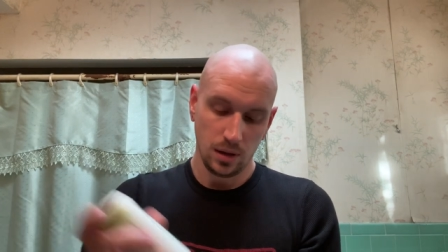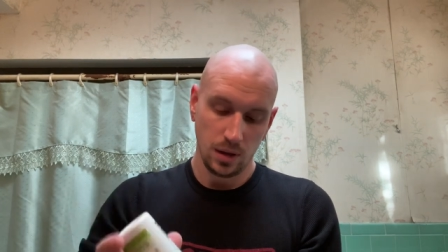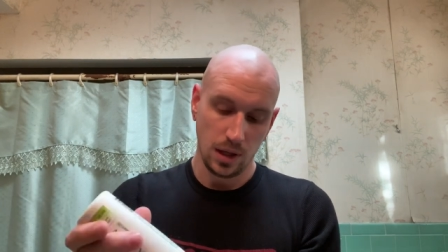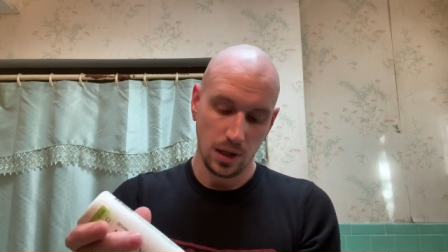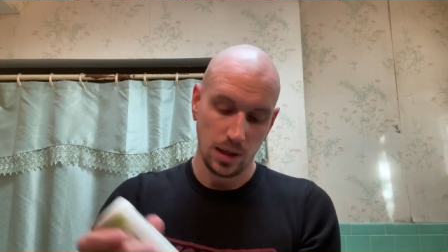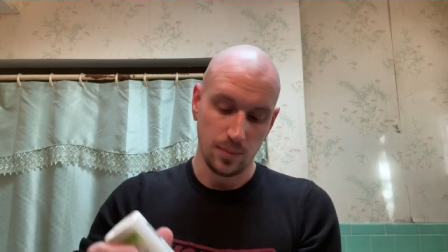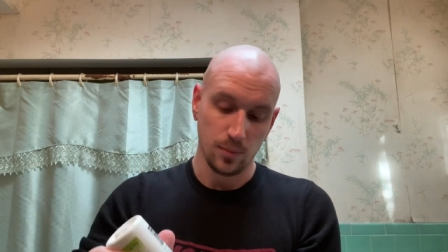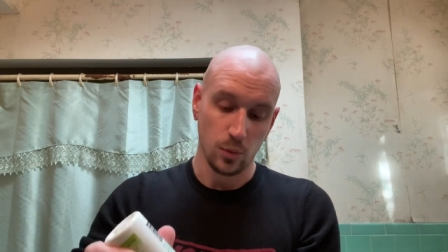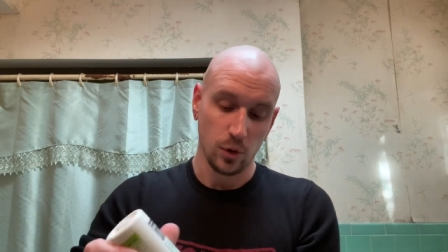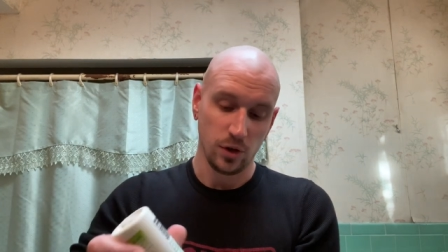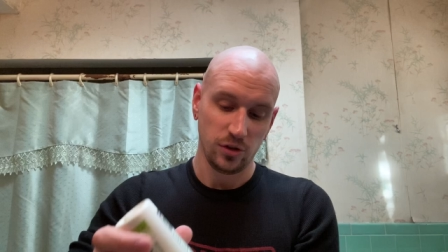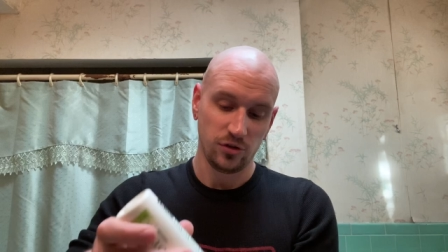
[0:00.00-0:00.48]
a
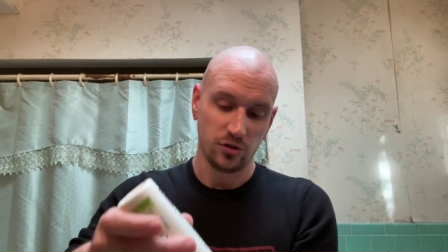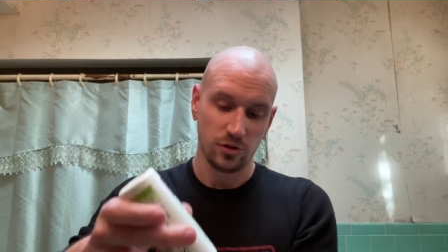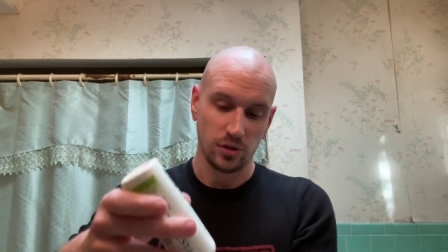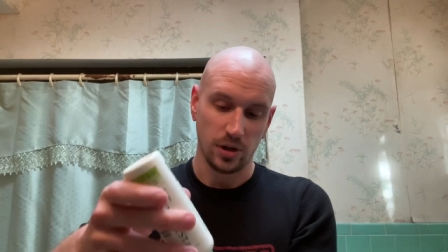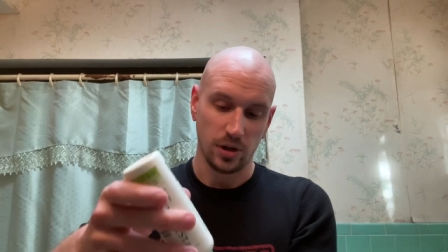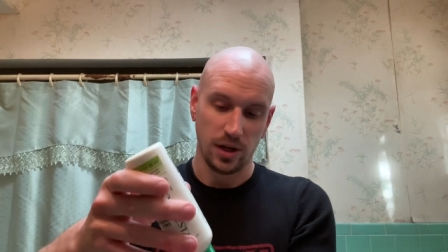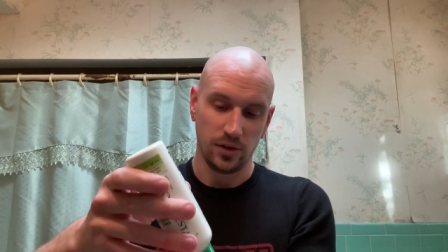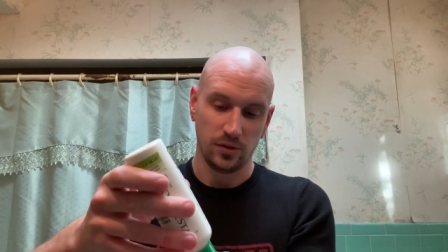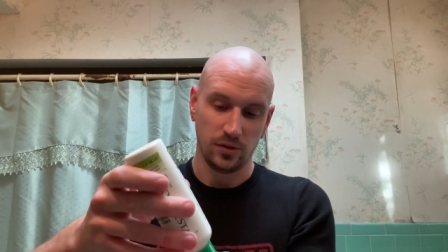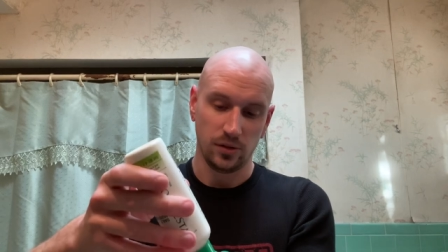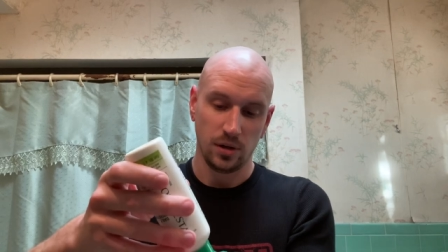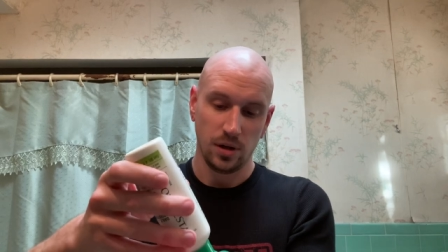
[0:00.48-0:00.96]

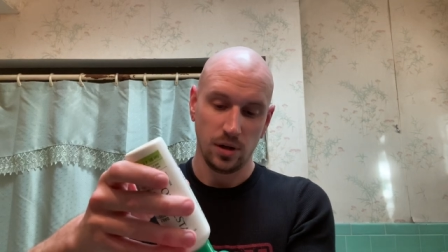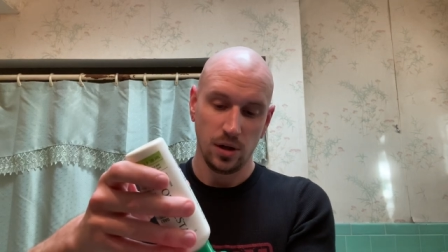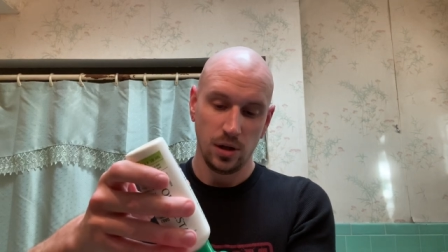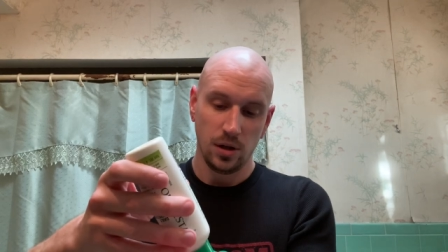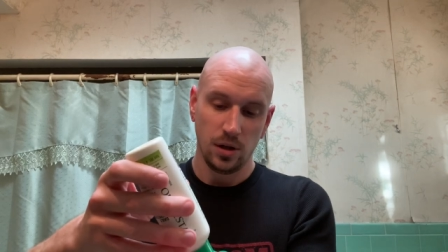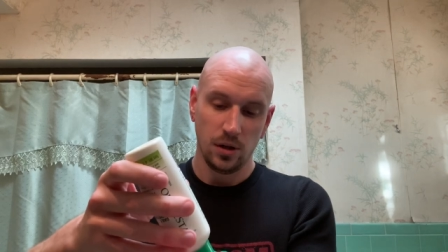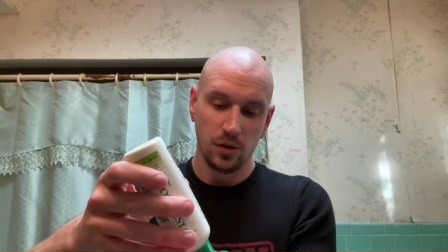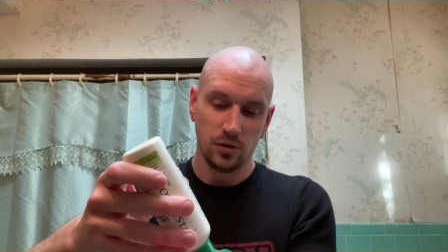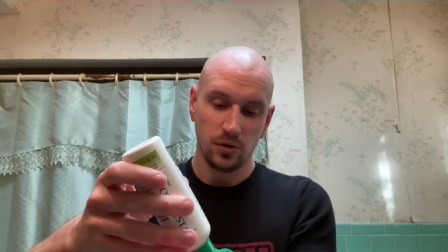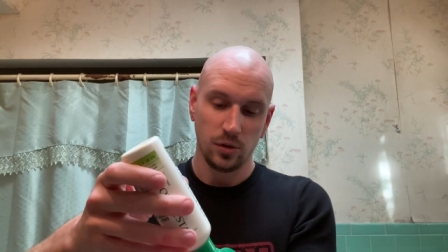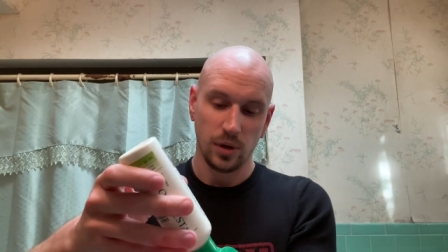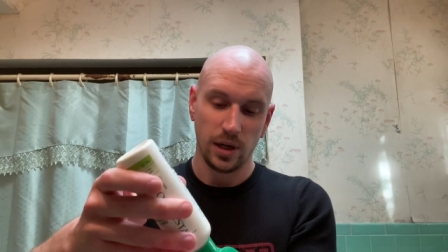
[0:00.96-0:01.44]
moisturizer.
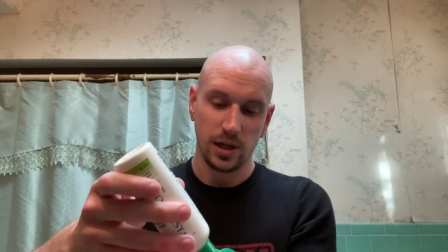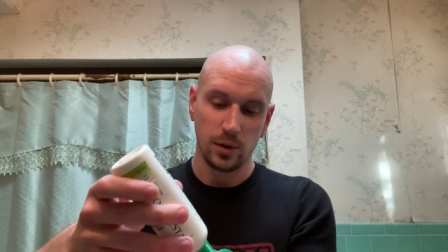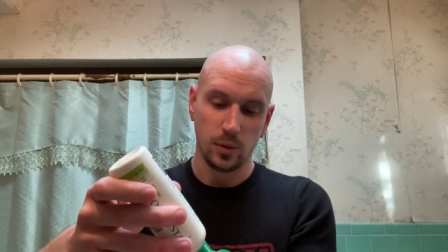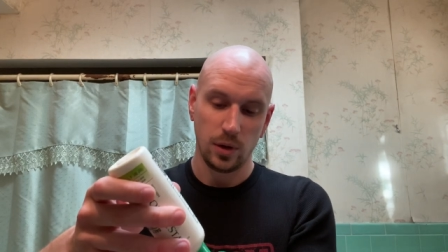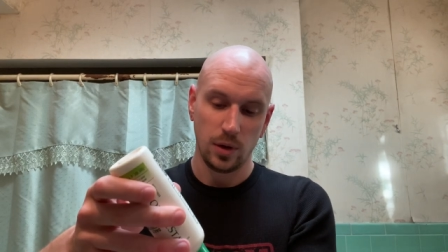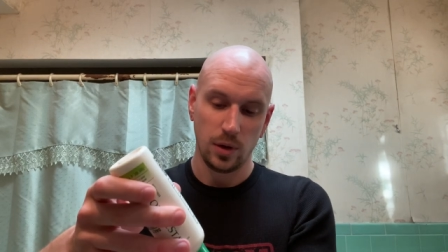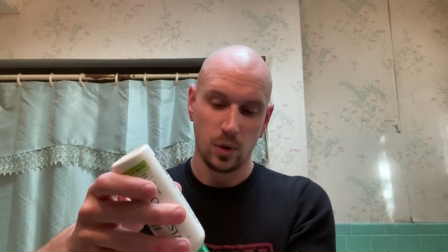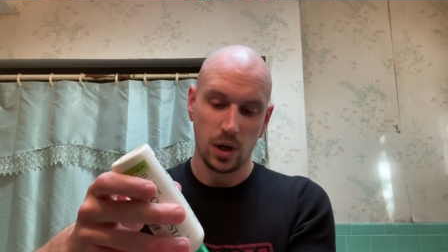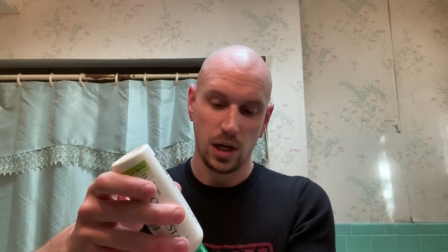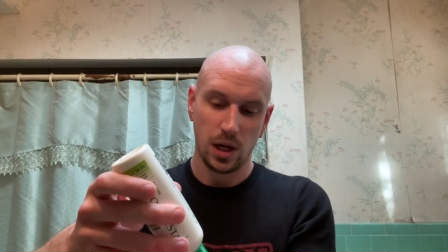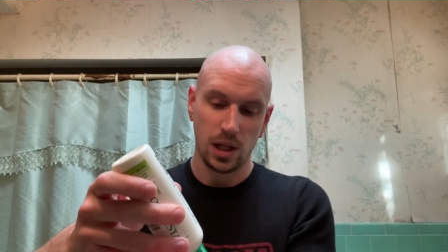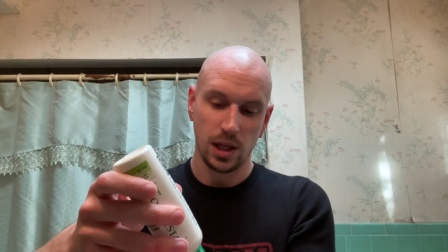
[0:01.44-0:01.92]
So anyway,
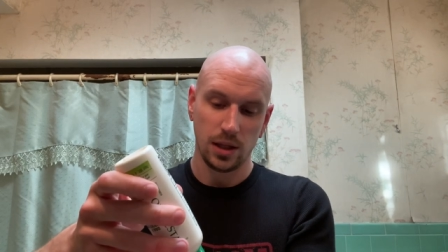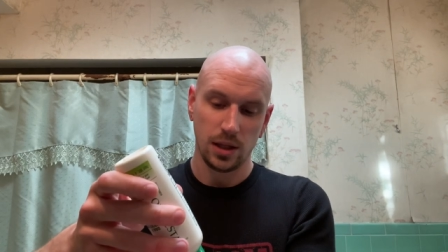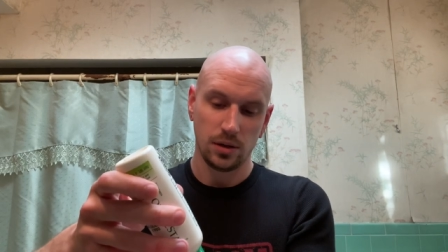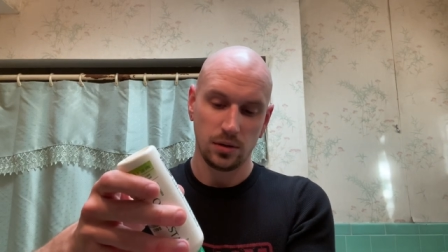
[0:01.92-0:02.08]
while I